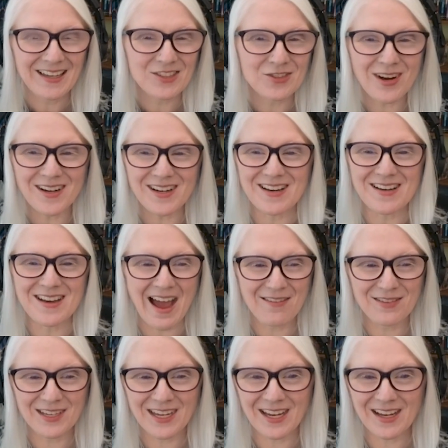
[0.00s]
trying to
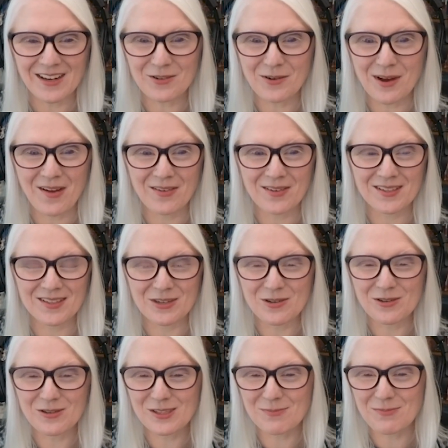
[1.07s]
navigate around a
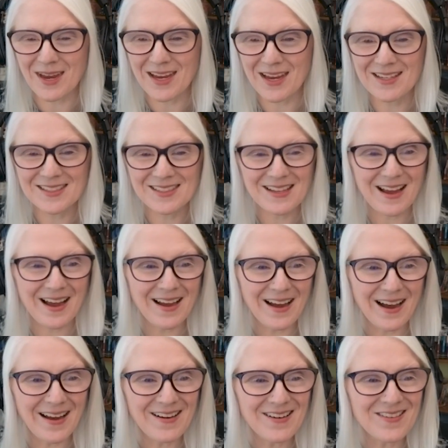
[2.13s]
new space,
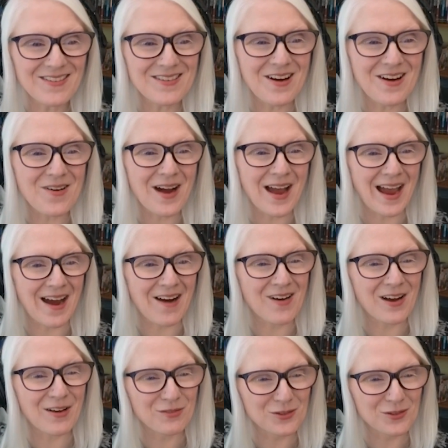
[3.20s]
I don't know how
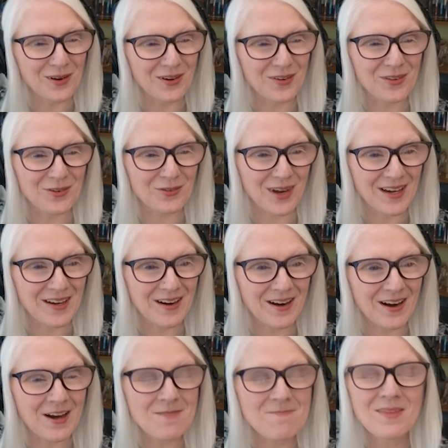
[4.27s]
I flew under the
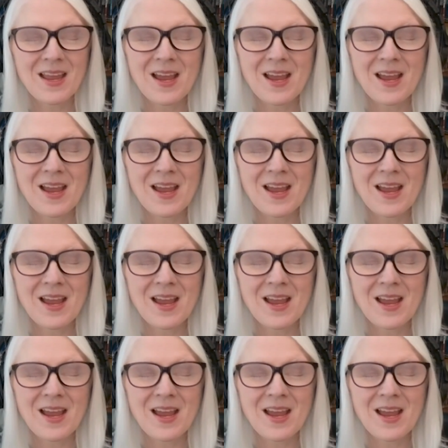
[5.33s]
radar.